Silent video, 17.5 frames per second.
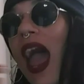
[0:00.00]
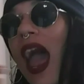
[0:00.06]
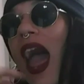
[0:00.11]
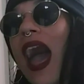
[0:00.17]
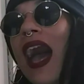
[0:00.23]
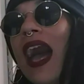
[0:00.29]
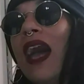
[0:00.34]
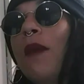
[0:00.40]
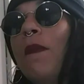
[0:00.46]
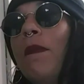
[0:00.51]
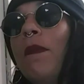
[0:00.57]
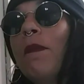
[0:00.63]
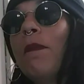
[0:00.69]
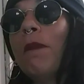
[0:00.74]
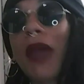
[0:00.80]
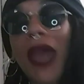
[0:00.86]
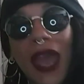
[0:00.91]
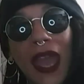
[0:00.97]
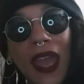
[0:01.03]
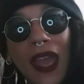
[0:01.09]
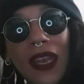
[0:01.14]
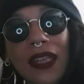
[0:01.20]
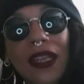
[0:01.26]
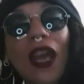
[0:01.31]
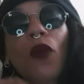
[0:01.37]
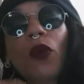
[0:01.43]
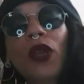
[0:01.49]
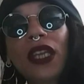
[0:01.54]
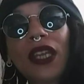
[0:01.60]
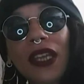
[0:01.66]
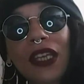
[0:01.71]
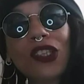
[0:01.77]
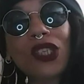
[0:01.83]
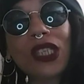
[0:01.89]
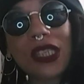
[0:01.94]
I'm mad that we didn't
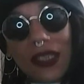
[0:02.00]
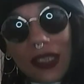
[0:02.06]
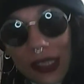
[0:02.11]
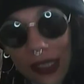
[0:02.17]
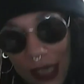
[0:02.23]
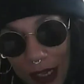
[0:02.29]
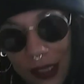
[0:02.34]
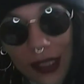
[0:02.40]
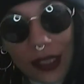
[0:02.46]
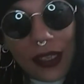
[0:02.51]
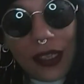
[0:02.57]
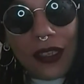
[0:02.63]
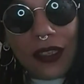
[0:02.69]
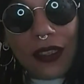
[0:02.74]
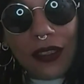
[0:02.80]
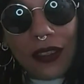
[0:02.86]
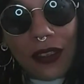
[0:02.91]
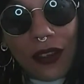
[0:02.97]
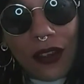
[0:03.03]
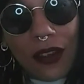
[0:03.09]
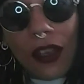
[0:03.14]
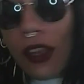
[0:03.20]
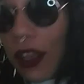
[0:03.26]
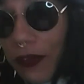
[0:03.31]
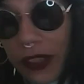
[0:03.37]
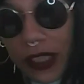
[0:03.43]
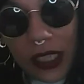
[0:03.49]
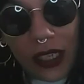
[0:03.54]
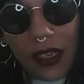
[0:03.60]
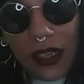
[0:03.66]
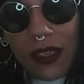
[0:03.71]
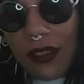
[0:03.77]
get to see a sex scene, a love scene,